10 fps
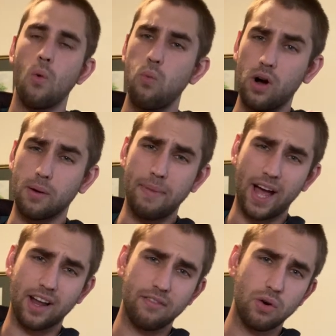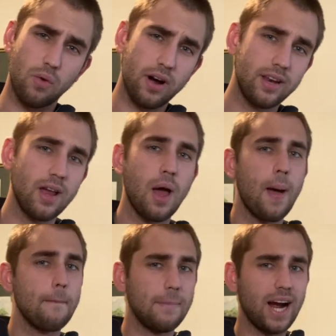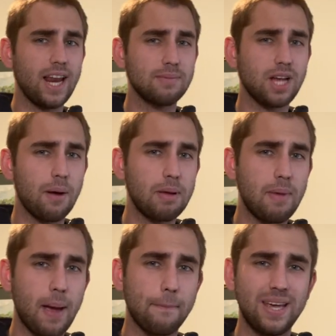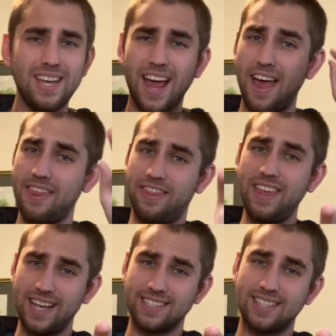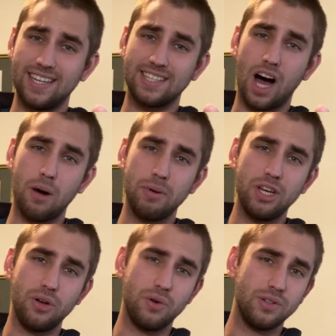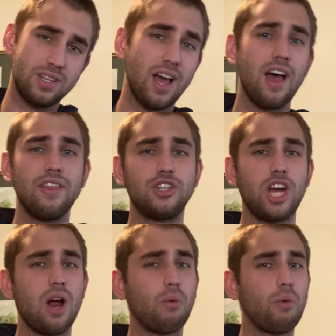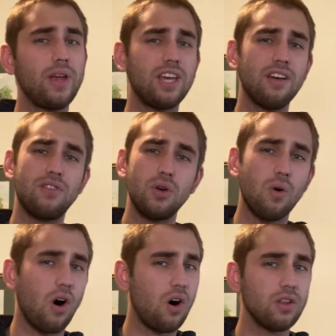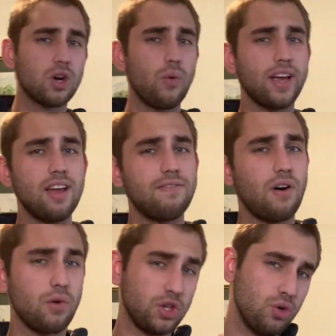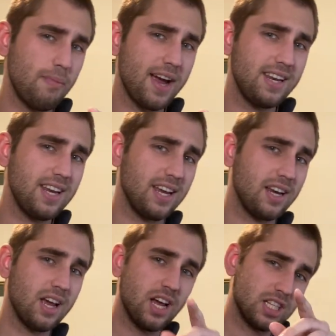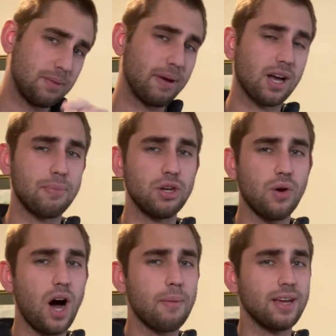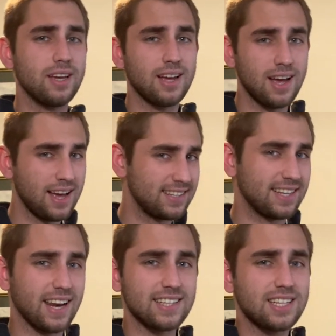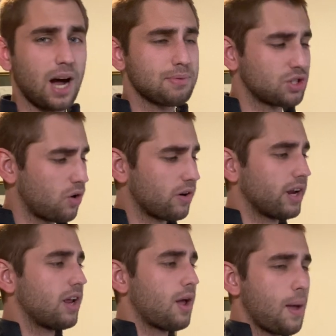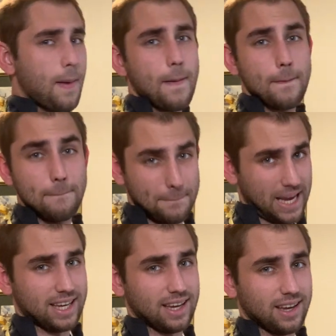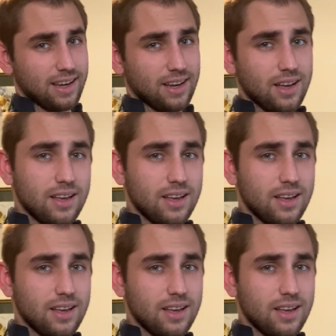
Welcome back everyone. My name's Hobbyman Pete and this is Hobby News, the channel where we give you all the quick info you might need to pick up a new hobby. Today's top story, baking.